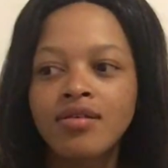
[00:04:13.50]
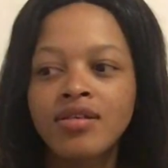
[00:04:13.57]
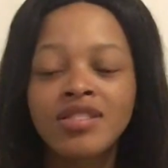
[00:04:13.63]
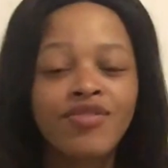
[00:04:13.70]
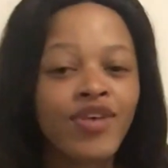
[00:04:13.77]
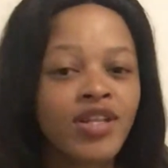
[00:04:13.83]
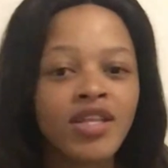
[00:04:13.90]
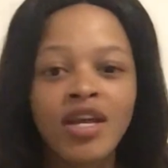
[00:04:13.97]
is
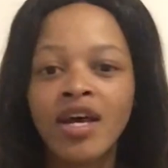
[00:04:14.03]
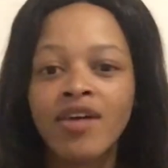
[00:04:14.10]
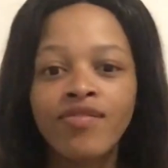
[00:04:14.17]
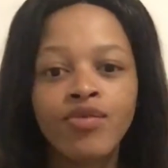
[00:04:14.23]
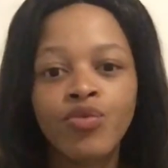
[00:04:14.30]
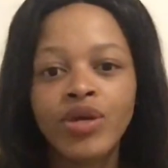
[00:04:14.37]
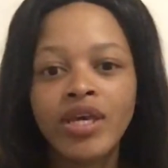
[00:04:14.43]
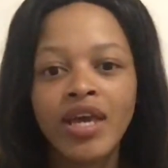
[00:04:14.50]
the fact that I have
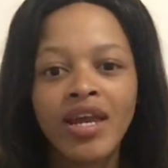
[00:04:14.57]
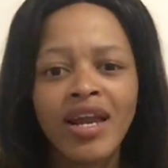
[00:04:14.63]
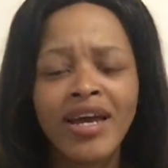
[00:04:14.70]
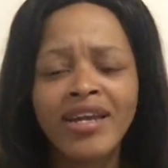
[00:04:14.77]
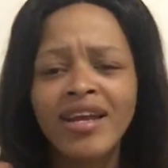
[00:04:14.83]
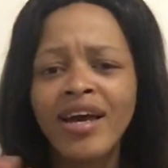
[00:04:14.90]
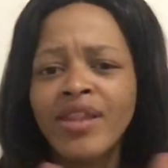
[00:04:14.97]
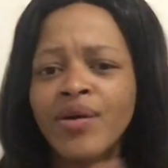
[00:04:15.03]
a weak
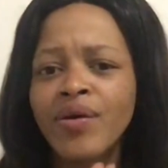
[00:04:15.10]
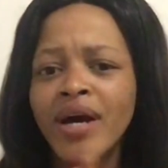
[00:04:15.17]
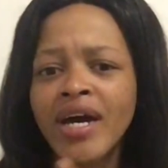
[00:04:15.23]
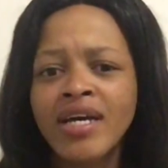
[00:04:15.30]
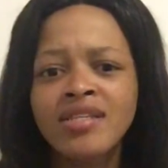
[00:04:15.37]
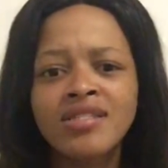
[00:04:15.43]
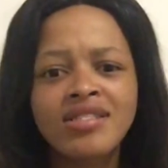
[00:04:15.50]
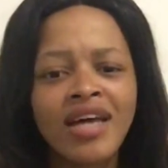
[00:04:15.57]
hairline.
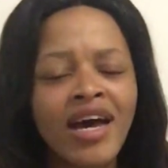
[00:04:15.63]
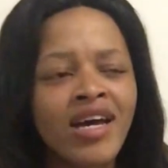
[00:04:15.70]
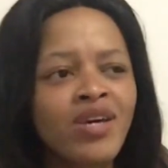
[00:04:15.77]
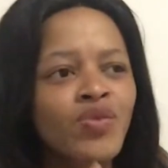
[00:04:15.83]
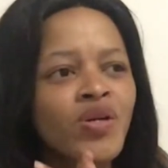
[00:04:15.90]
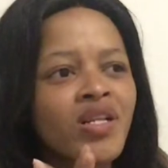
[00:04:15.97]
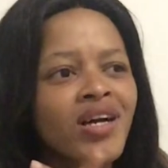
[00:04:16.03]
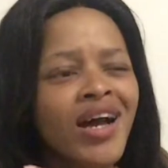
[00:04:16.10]
Otherwise, I
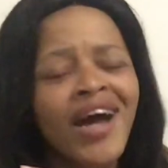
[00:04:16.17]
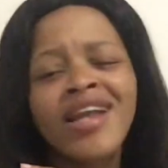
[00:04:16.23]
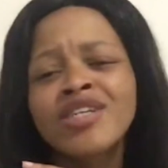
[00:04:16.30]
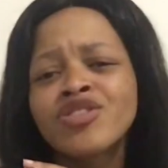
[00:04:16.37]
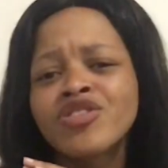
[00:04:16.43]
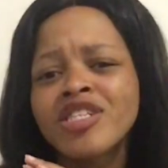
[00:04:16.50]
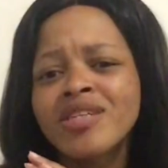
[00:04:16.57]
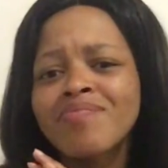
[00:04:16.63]
will color
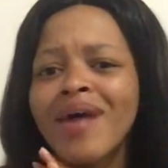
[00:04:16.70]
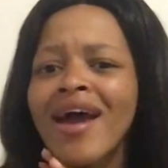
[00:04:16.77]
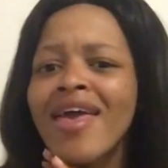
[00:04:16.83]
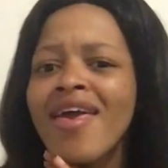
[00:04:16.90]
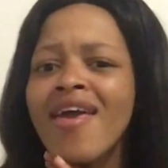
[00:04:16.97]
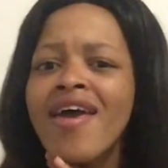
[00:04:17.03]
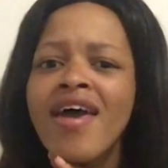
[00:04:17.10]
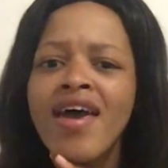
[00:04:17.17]
treat my
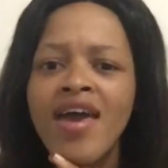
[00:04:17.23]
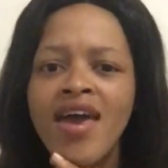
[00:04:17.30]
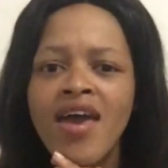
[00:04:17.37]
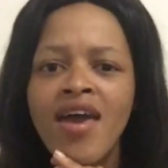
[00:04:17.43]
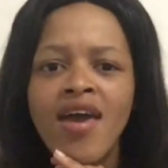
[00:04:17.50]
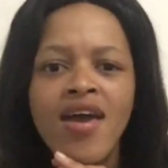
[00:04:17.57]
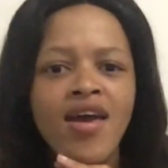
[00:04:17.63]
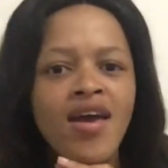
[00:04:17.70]

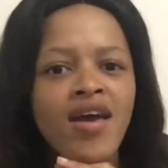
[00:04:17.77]
hair.